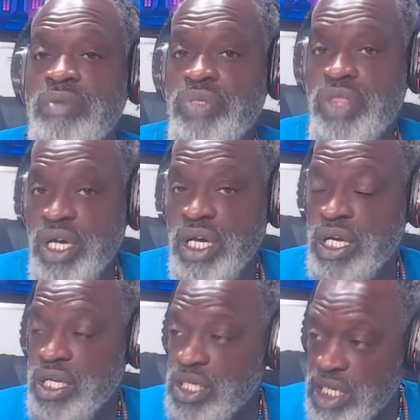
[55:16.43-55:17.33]

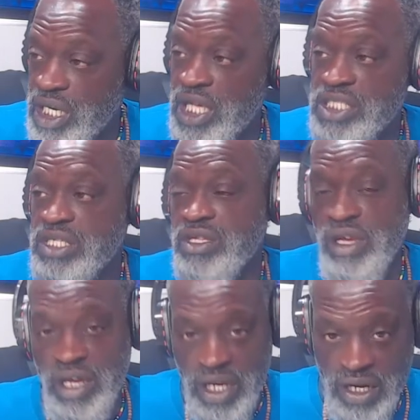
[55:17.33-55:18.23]
the the list
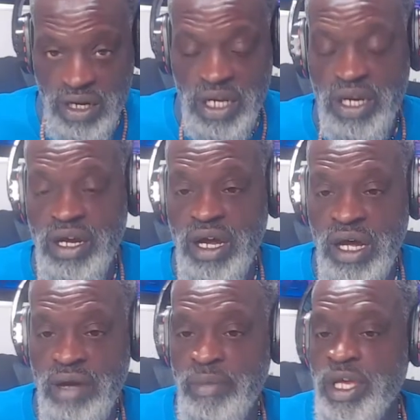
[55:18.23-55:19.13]
in in the
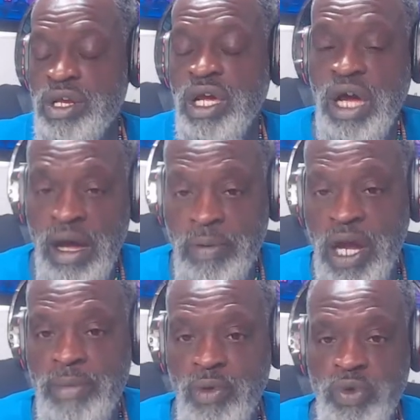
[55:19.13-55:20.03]
um in the
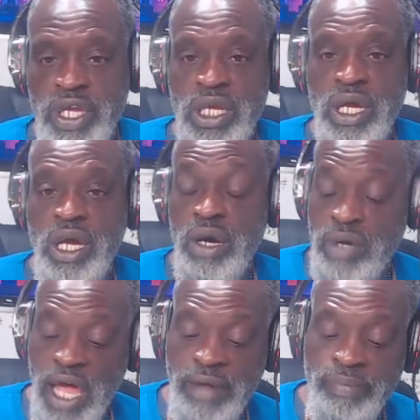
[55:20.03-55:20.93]
upcoming week.
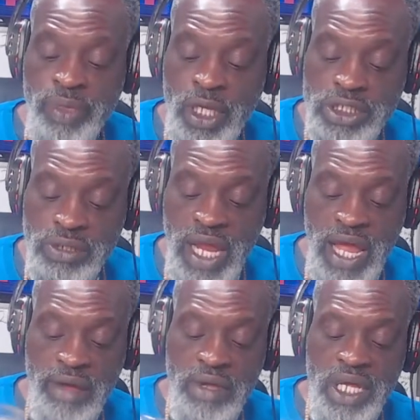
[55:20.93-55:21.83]
Okay, so
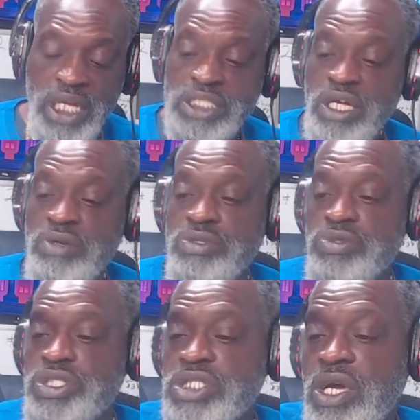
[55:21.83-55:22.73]
now let's go and do
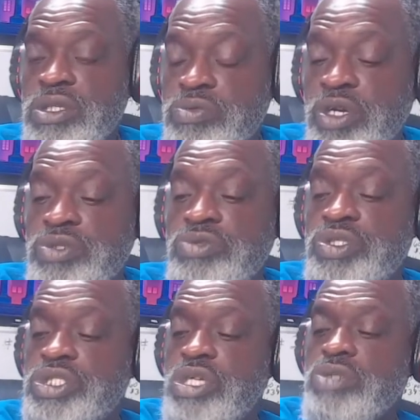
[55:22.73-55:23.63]
this toast. We're gonna do
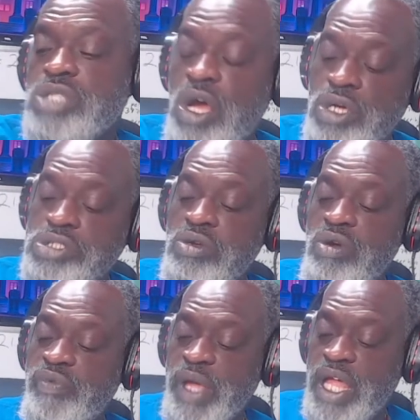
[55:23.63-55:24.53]
this toast. Also,
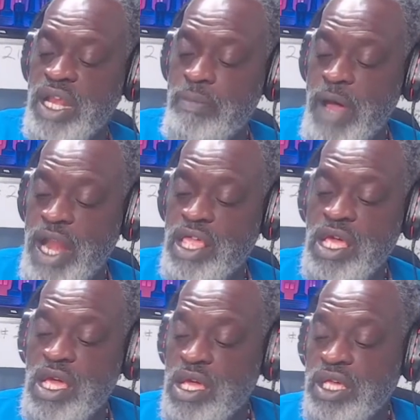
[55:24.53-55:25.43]
if anybody
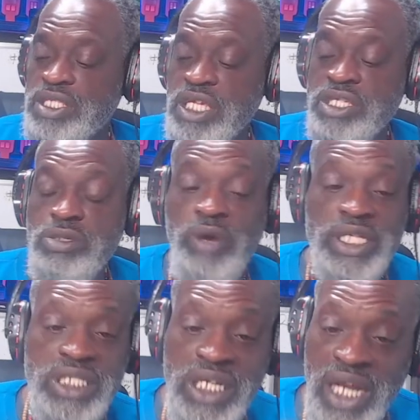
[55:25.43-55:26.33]
is
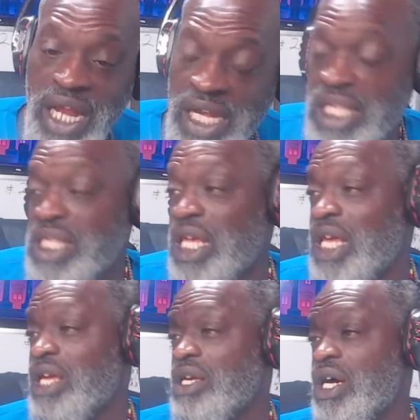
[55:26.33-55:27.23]
interested in
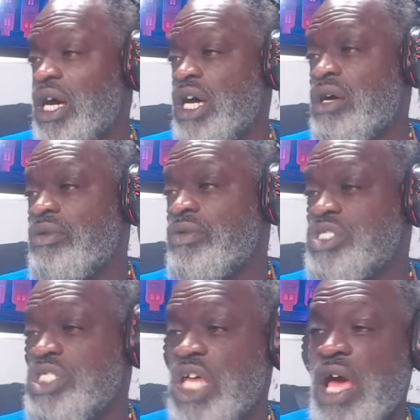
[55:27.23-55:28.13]
anything uh
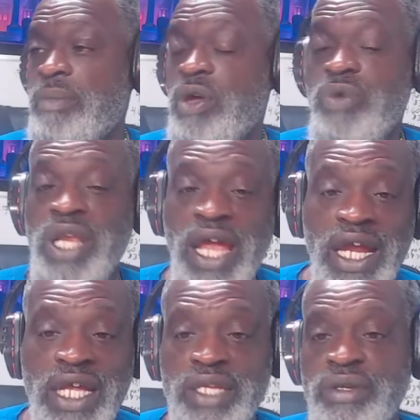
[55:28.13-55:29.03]
Gye Nyame
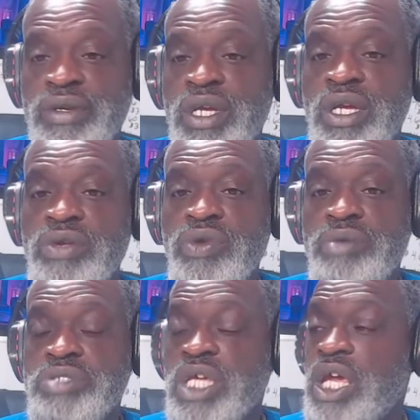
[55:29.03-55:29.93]
related, you know what I'm
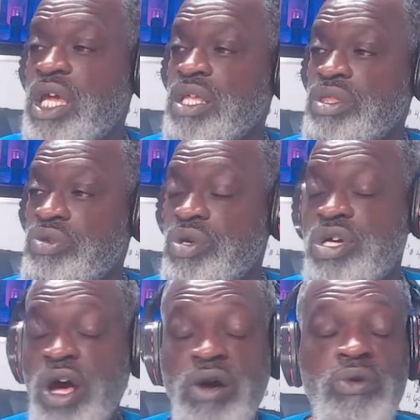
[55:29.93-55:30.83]
saying? You
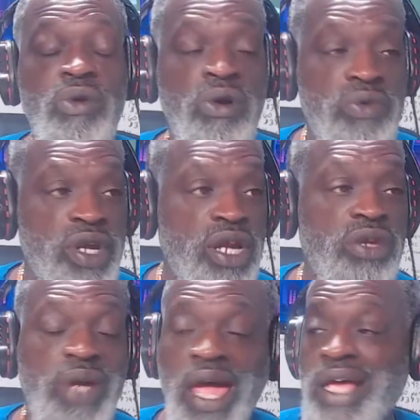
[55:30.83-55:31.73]
go on there, you
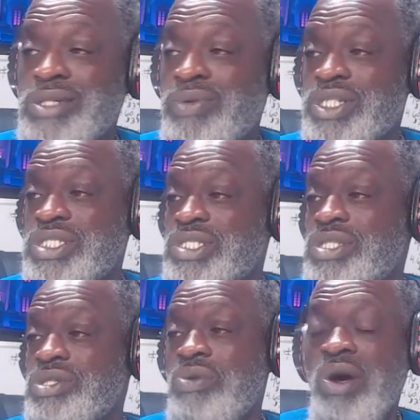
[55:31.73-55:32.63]
can ask questions
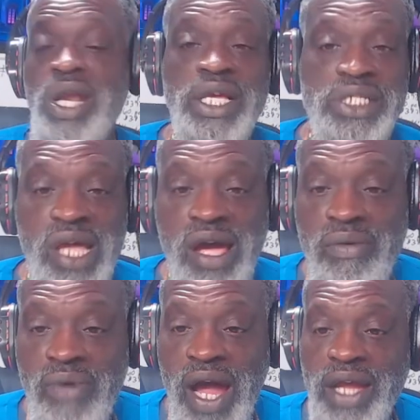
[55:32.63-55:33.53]
and do all that stuff,
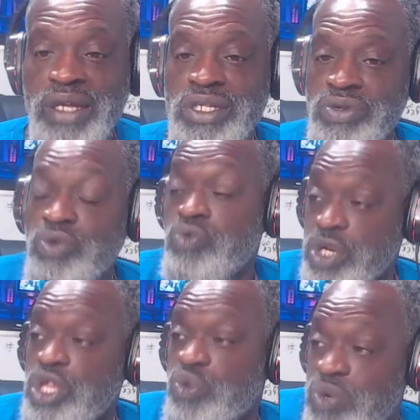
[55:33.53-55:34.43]
right? You can re
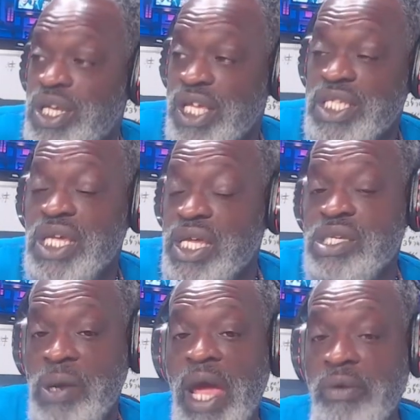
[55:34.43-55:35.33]
you really get to
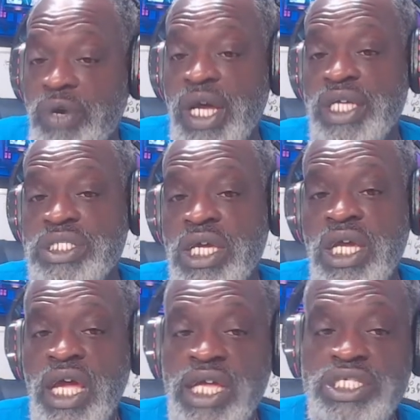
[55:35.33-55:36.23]
interact with us
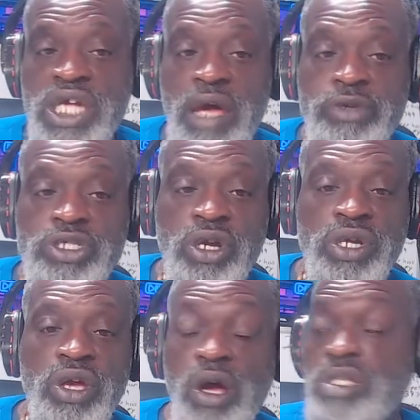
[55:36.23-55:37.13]
at Gye Nyame
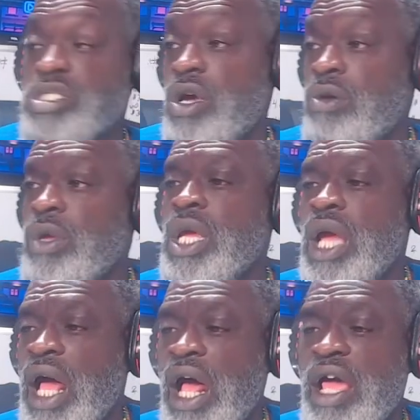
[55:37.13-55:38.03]
Journey. Also,
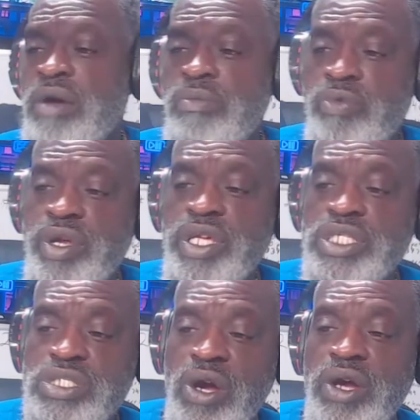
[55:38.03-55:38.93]
I am really
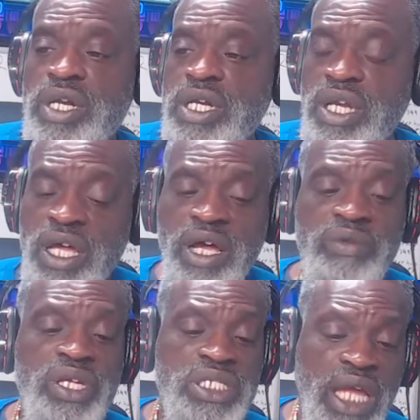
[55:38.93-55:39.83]
starting to love
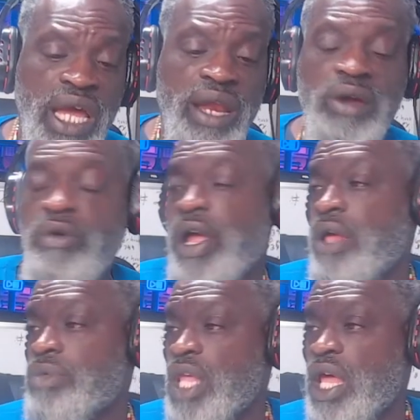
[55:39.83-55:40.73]
this
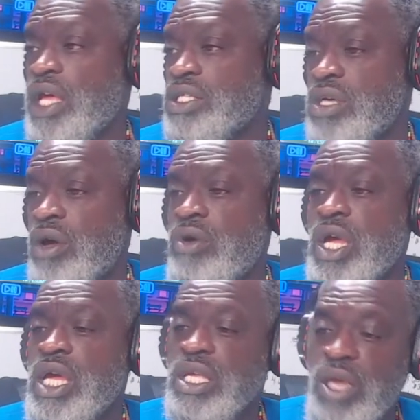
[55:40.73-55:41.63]
Telegram thing. So
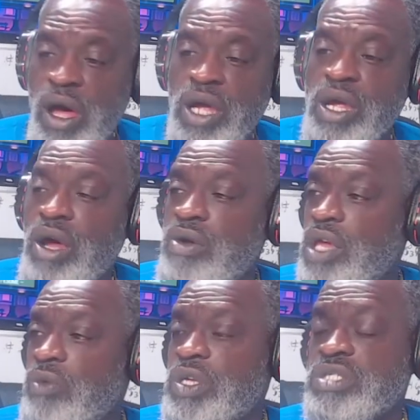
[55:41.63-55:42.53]
y'all can go and
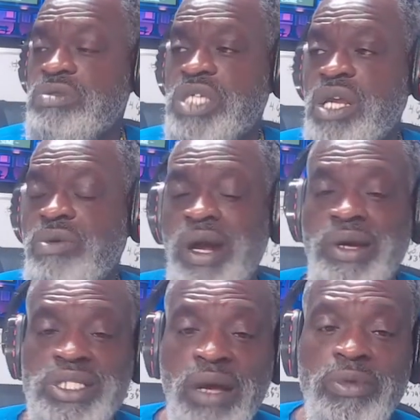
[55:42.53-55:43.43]
get with us on Telegram
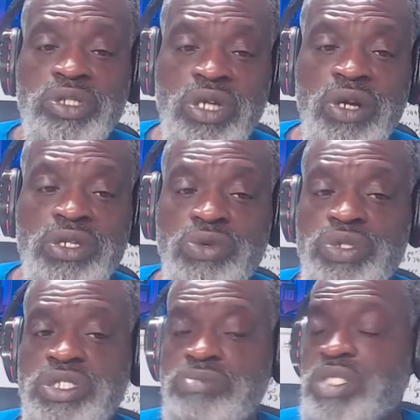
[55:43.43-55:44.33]
because I'm going to start doing
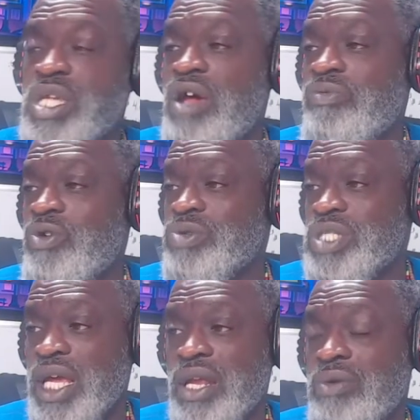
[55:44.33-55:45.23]
some stuff on
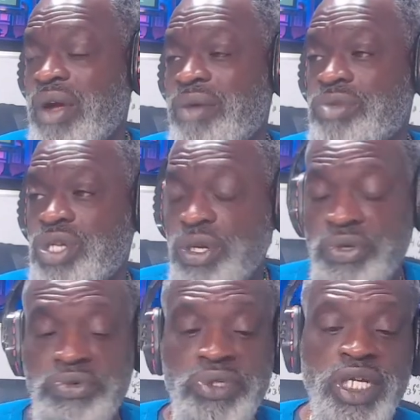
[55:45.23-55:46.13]
Telegram
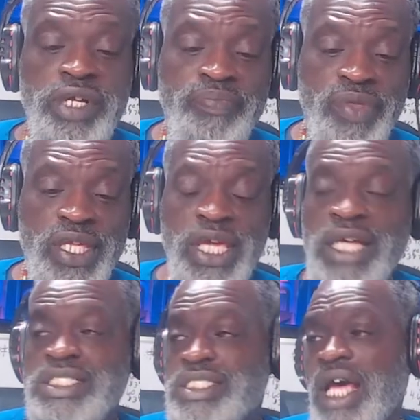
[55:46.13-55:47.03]
too.
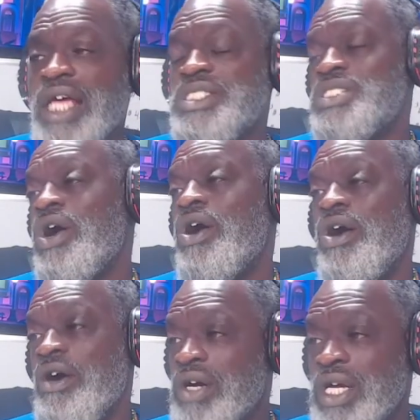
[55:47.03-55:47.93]
Yes, yes,
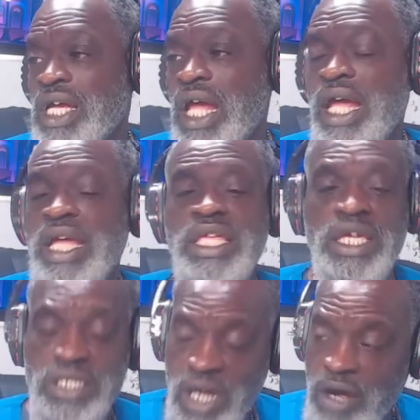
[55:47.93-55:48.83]
y'all. And you
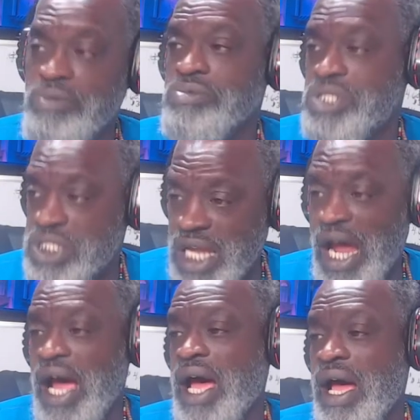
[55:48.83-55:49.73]
don't
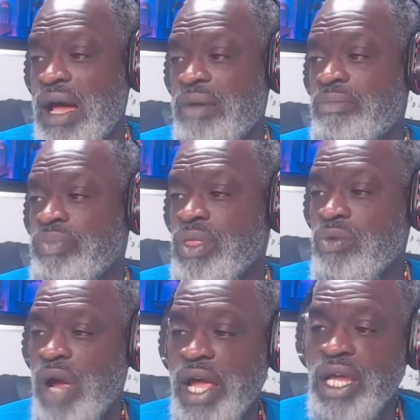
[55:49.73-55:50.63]
stop.
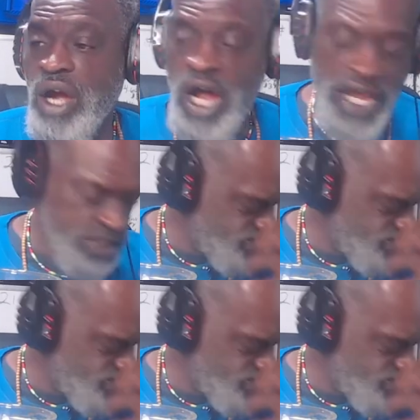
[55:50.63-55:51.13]
Right? All right.